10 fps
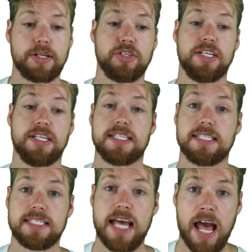and you need to
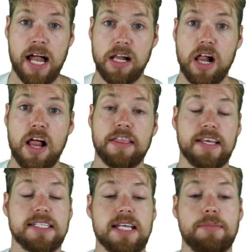tell
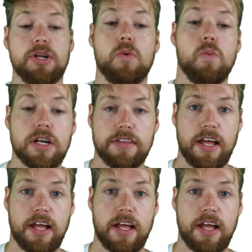the examiner what